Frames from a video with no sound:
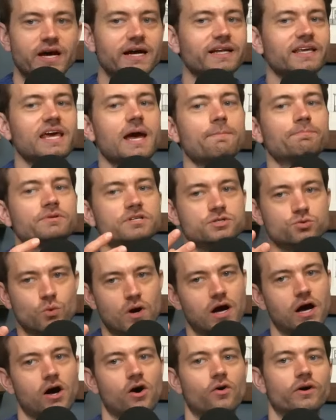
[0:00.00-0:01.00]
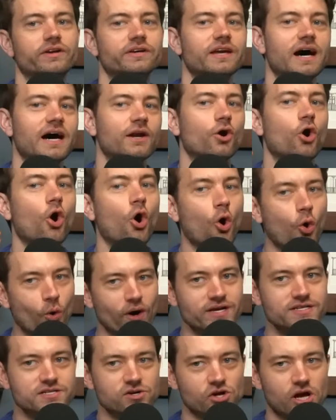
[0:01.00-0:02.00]
not kept as well and not
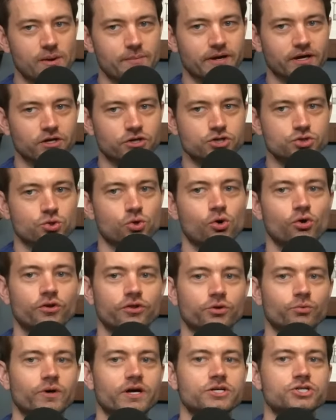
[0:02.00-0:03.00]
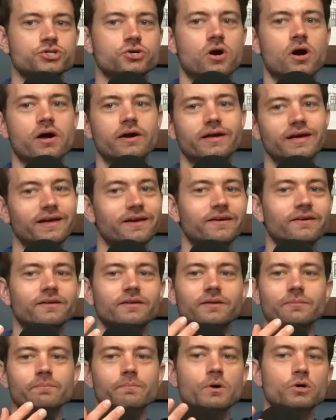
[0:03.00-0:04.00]
always climate controlled in the restaurant.
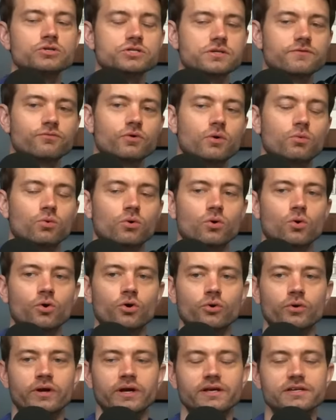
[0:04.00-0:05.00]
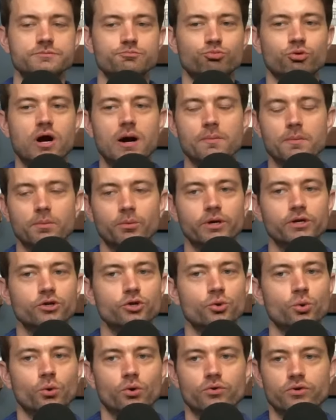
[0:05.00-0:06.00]
And most of what we're ordering is probably
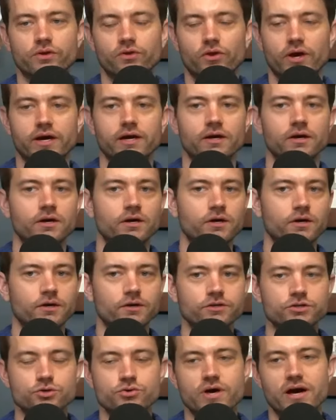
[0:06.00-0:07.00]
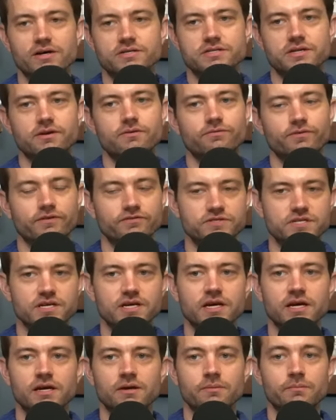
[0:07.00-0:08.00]
newer than like
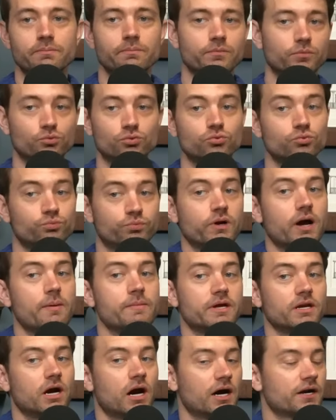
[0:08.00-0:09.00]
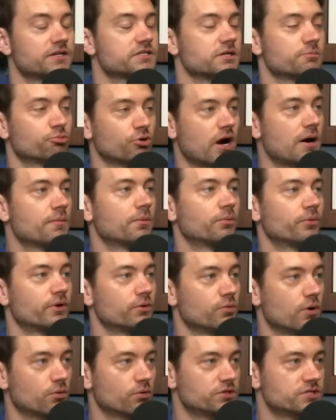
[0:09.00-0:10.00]
2015. I mean, honestly,
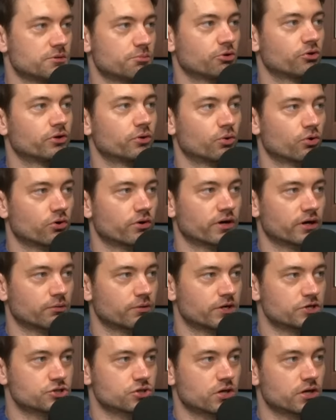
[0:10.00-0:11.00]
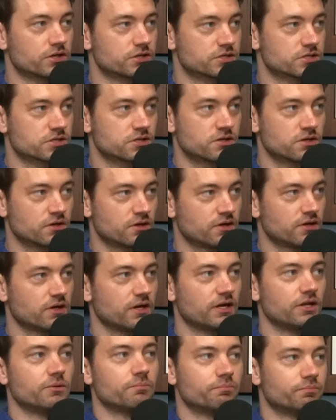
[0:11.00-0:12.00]
probably what we're typically ordering at restaurants
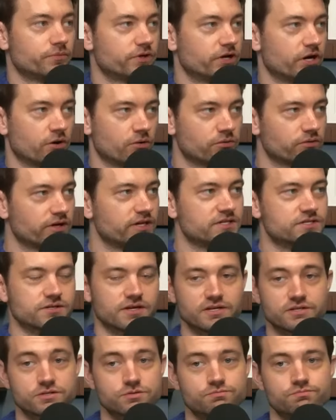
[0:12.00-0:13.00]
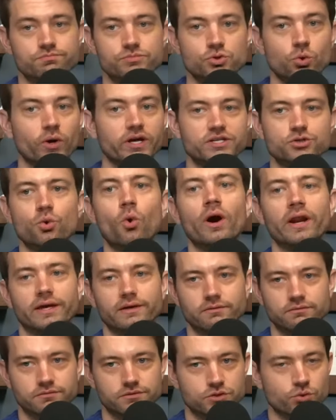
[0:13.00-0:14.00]
in the, you know, is
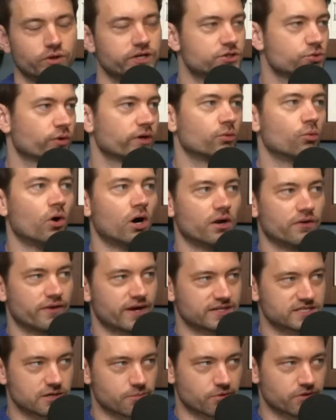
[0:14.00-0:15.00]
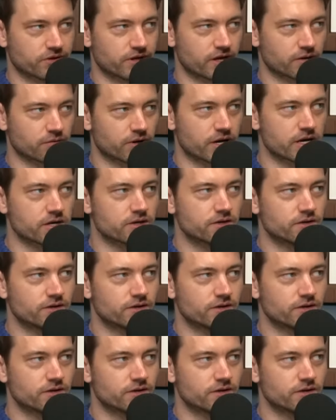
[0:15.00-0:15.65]
2020, 2021, that type of thing, right?